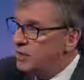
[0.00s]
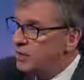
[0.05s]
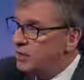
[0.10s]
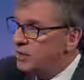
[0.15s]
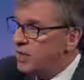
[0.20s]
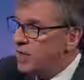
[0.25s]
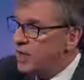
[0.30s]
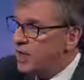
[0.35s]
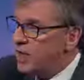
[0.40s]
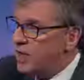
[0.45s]

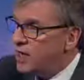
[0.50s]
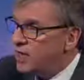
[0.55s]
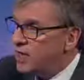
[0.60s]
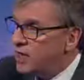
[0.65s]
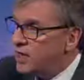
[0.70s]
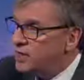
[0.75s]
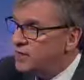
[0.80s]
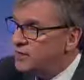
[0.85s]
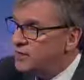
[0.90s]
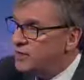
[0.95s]
when I
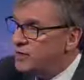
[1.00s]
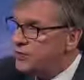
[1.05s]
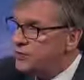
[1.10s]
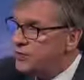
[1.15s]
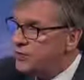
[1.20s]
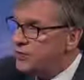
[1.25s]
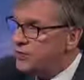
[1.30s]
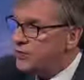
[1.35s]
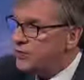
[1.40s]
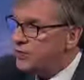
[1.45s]
interviewed
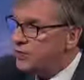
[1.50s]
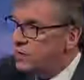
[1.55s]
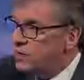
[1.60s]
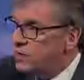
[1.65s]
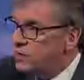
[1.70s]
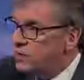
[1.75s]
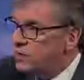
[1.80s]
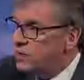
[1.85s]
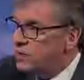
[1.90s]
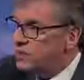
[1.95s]
you
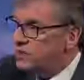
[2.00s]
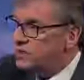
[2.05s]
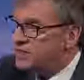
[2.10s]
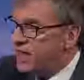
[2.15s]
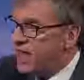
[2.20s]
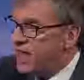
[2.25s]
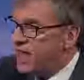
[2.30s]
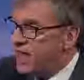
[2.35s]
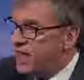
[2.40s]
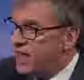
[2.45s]
the other
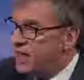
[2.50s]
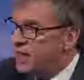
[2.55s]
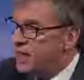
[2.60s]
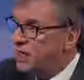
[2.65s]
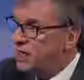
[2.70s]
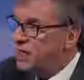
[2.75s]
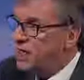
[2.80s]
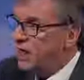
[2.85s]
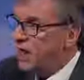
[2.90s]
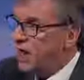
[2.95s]
day,
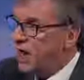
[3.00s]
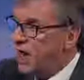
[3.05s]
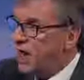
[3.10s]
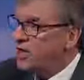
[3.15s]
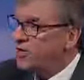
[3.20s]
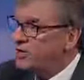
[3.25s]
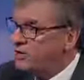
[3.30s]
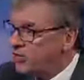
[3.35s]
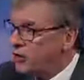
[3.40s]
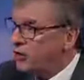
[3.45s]

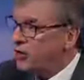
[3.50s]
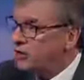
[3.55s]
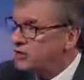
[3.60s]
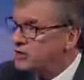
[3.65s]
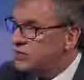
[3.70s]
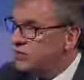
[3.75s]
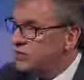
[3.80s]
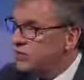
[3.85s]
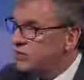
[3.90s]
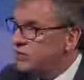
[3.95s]
I
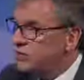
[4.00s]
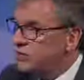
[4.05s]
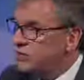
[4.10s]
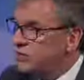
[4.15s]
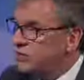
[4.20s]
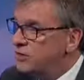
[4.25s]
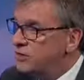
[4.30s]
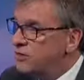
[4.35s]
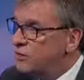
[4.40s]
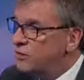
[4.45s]
thought
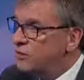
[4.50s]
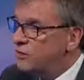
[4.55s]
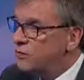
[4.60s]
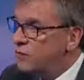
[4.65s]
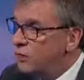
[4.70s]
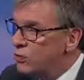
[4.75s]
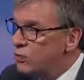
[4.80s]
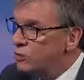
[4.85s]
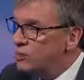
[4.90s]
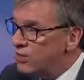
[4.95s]
that you
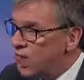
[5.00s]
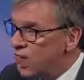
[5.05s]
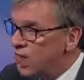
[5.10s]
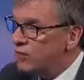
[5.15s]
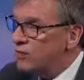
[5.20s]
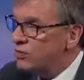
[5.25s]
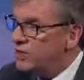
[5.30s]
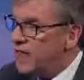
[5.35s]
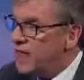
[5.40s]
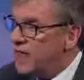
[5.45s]
ruled
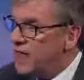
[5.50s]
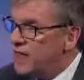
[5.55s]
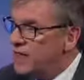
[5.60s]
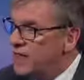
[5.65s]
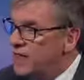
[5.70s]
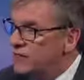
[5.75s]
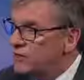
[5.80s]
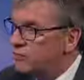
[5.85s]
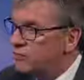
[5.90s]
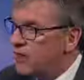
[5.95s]
out
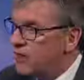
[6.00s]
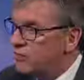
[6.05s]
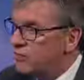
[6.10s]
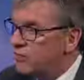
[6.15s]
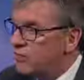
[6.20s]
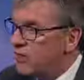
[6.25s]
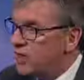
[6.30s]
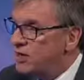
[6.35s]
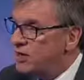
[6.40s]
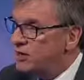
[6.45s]
any
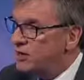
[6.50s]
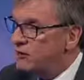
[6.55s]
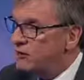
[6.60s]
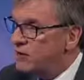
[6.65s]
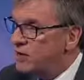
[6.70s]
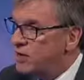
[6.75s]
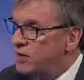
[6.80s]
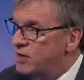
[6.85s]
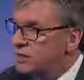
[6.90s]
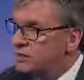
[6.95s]

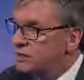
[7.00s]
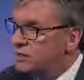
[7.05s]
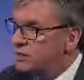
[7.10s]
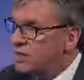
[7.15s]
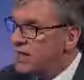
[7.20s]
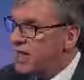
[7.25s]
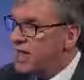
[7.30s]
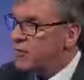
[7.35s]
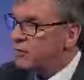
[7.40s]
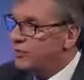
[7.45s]
referendum to
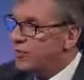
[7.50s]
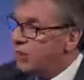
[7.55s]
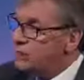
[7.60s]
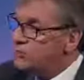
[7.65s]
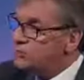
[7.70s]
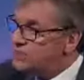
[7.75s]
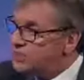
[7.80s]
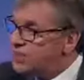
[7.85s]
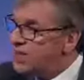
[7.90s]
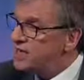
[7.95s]
be held
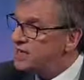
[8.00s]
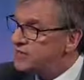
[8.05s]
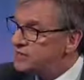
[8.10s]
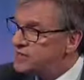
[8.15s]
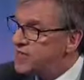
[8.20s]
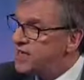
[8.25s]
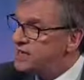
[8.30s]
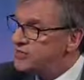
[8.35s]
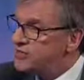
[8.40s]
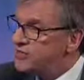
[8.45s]
outside a
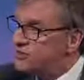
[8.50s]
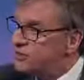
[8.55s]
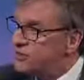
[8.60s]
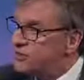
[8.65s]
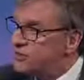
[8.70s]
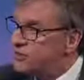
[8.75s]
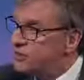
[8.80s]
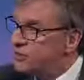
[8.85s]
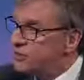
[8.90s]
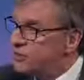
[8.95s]
Section
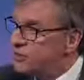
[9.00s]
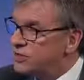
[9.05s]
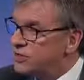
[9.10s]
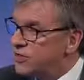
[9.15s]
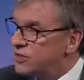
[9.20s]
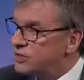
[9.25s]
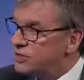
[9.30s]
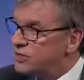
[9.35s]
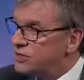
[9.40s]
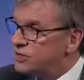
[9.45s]
30 order, and
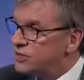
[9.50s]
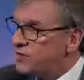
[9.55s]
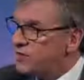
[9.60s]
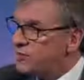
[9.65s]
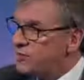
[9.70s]
it was a sort